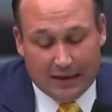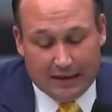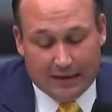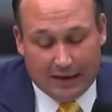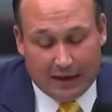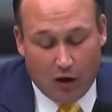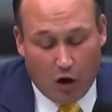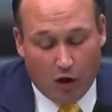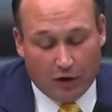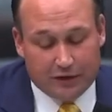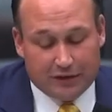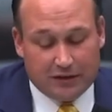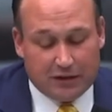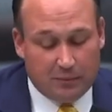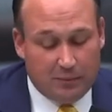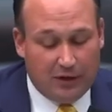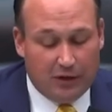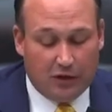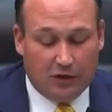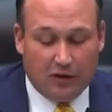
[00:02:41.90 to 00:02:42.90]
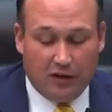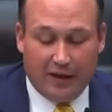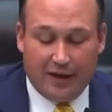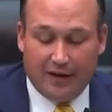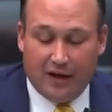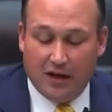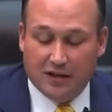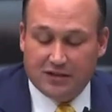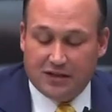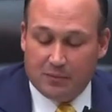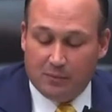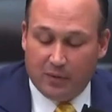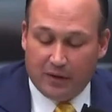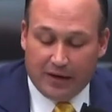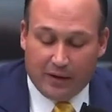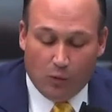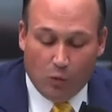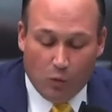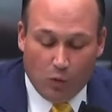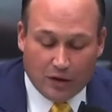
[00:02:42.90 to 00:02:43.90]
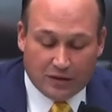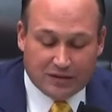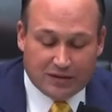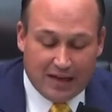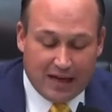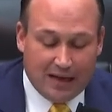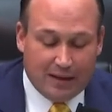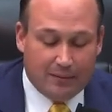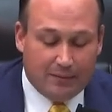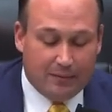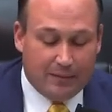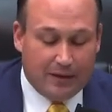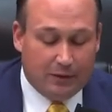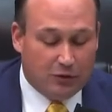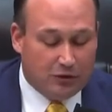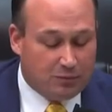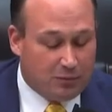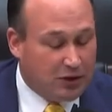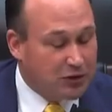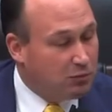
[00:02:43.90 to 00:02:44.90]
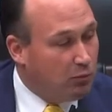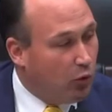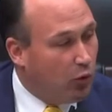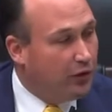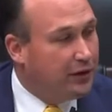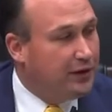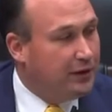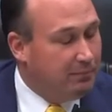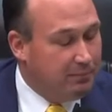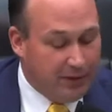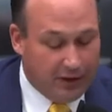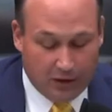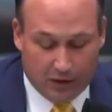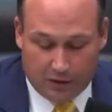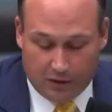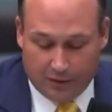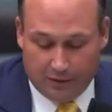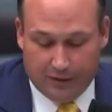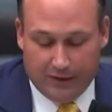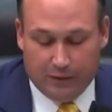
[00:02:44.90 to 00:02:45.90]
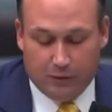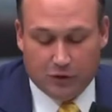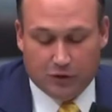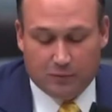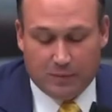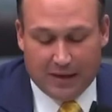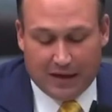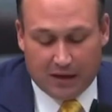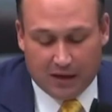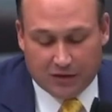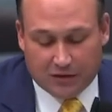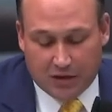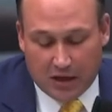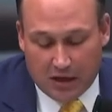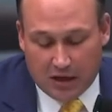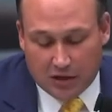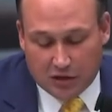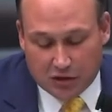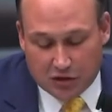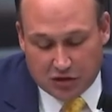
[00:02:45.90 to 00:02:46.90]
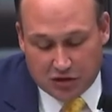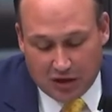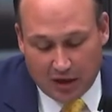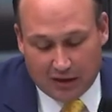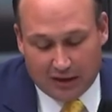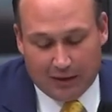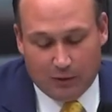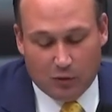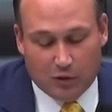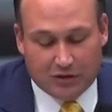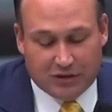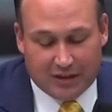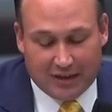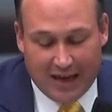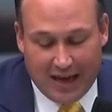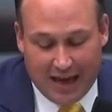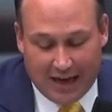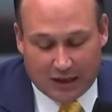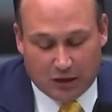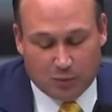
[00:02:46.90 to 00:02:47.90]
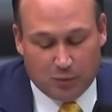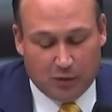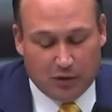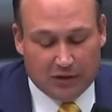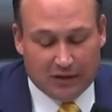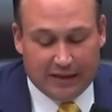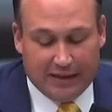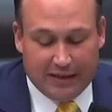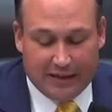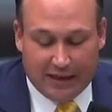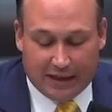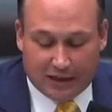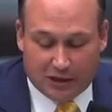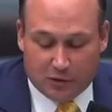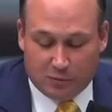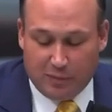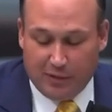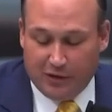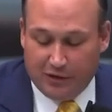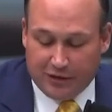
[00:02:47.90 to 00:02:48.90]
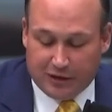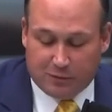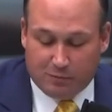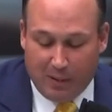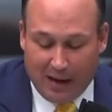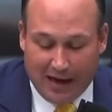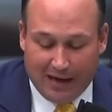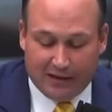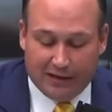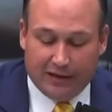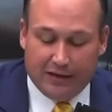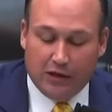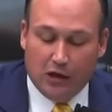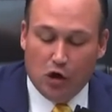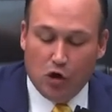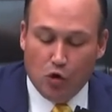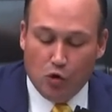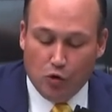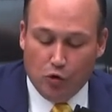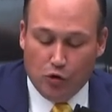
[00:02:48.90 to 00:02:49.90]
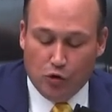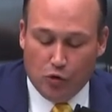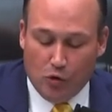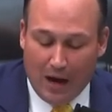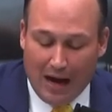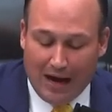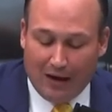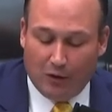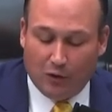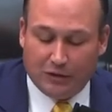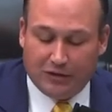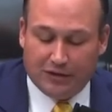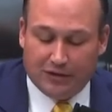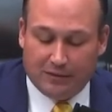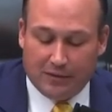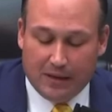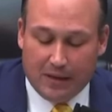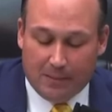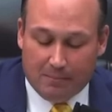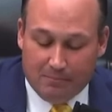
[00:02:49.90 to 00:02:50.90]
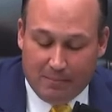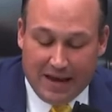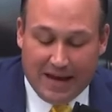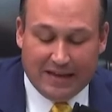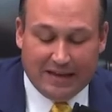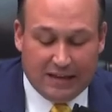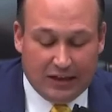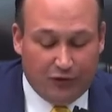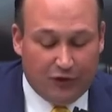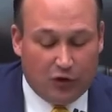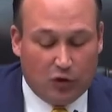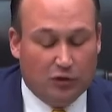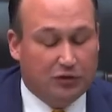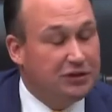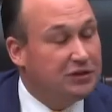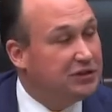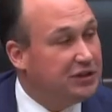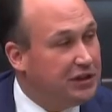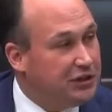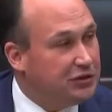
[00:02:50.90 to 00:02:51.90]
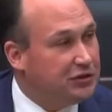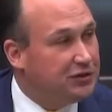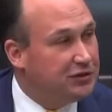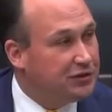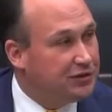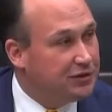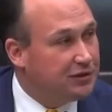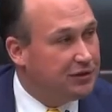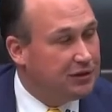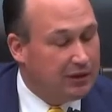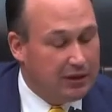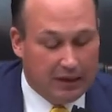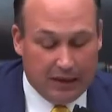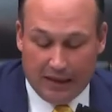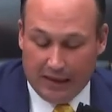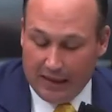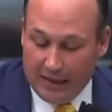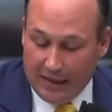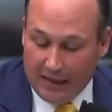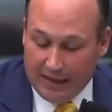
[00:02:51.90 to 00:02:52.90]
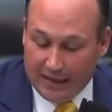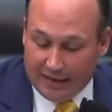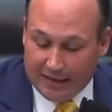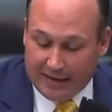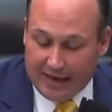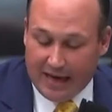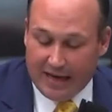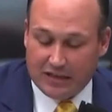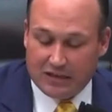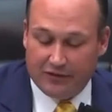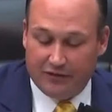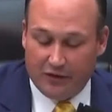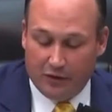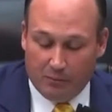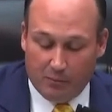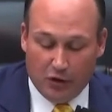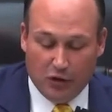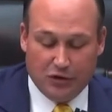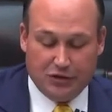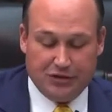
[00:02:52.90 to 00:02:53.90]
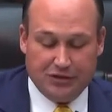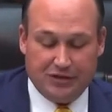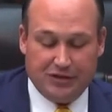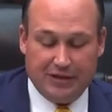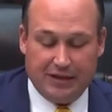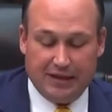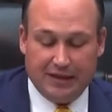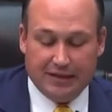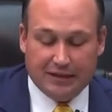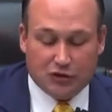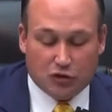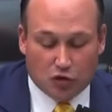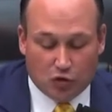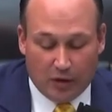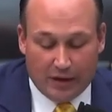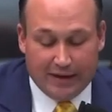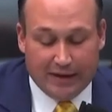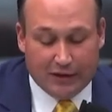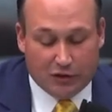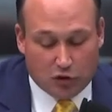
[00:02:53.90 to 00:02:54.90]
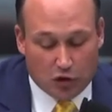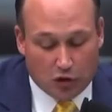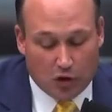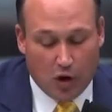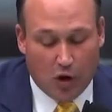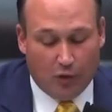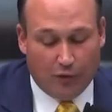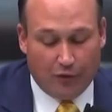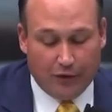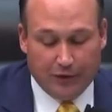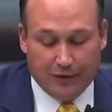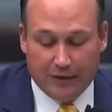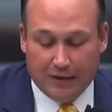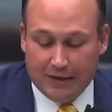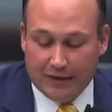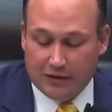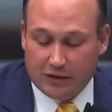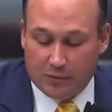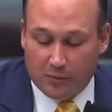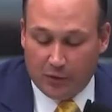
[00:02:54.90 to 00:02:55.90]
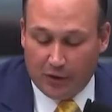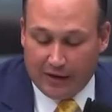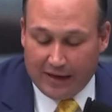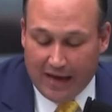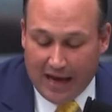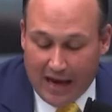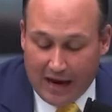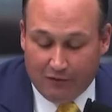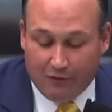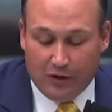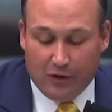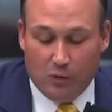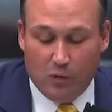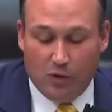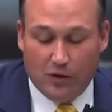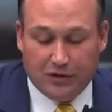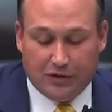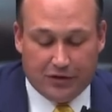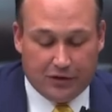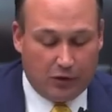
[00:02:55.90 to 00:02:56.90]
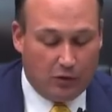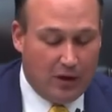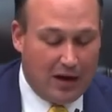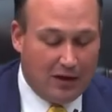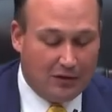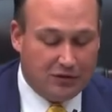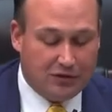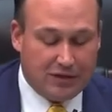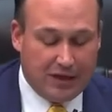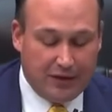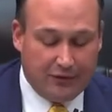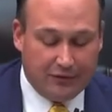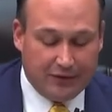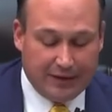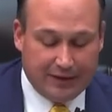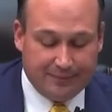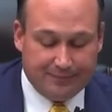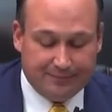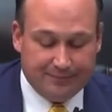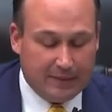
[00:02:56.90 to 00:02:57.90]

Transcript: they called it the miracle on Hudson, but it was not, it was much more than a miracle. It was because Sully was an expertly experienced pilot who knew how to make difficult decisions in the case of an emergency, and his training took over to bring everyone to the ground safely.